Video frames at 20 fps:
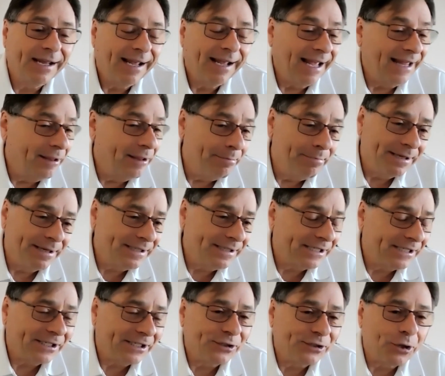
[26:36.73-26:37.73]
And the
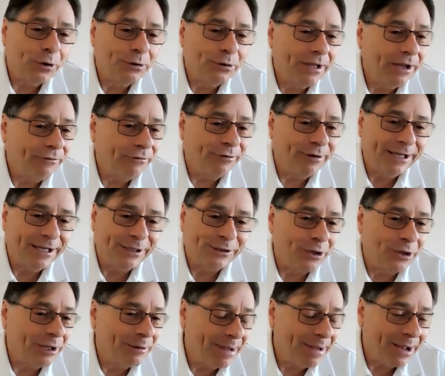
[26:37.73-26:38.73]
business is no different. It's
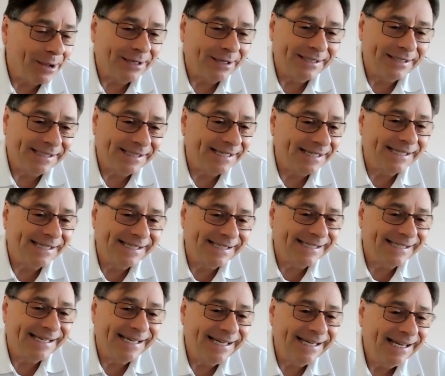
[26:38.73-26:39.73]
all about
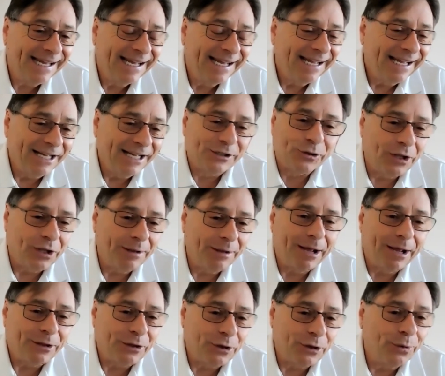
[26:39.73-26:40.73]
consistency. It's all
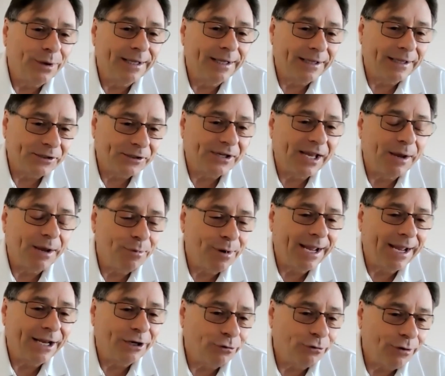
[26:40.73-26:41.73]
about doing it the same
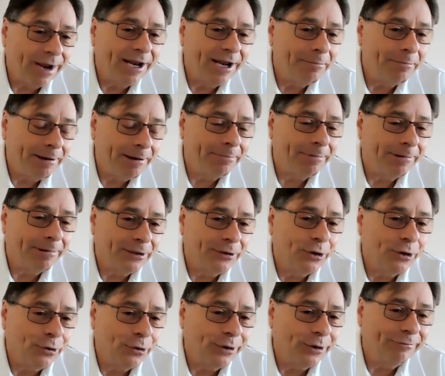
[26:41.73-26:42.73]
way and training people to
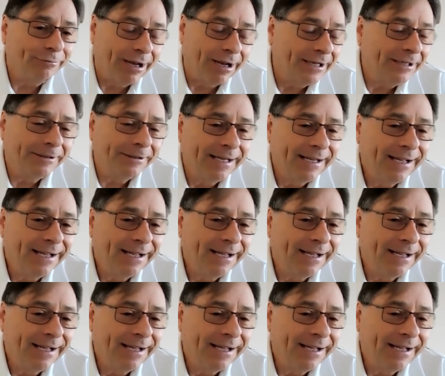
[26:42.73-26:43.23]
do it, right?